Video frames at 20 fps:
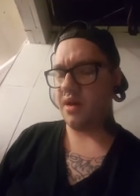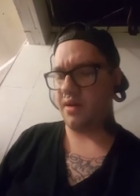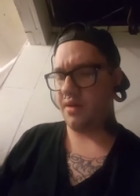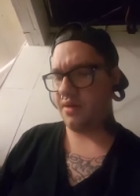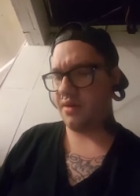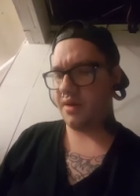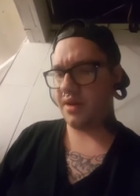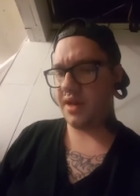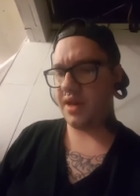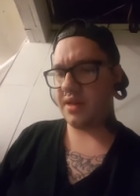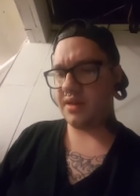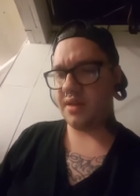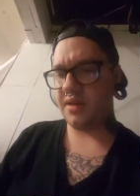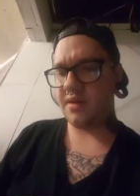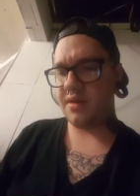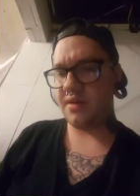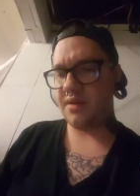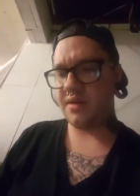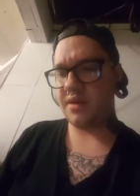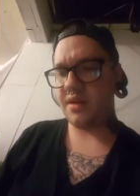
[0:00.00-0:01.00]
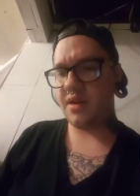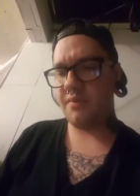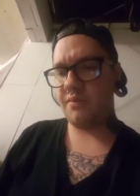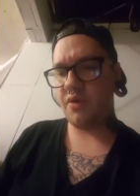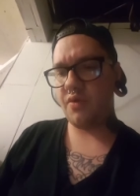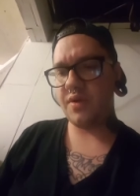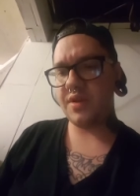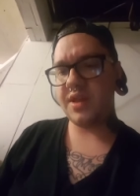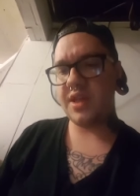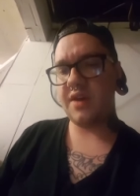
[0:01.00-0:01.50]
Uh, again, the, the
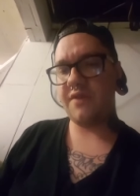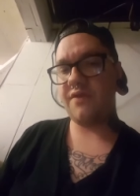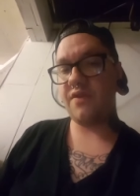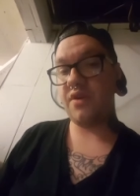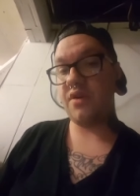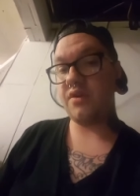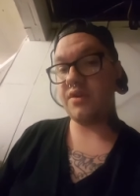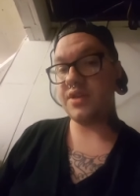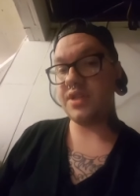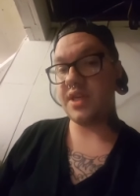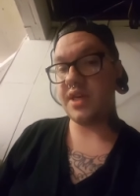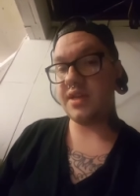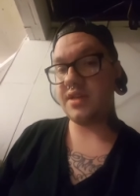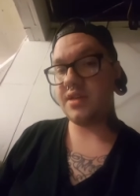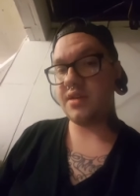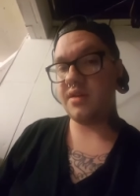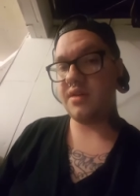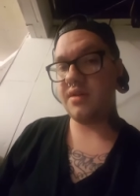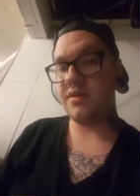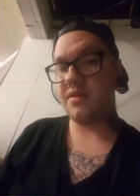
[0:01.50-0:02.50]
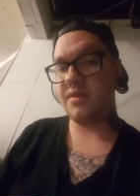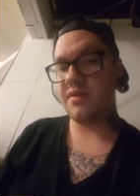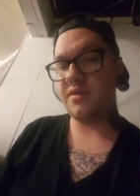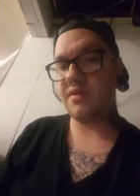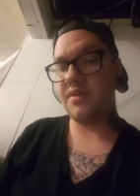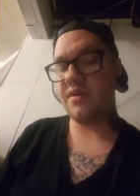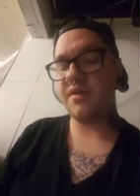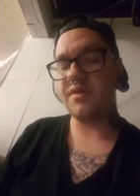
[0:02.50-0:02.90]
number one thing for her is that uh,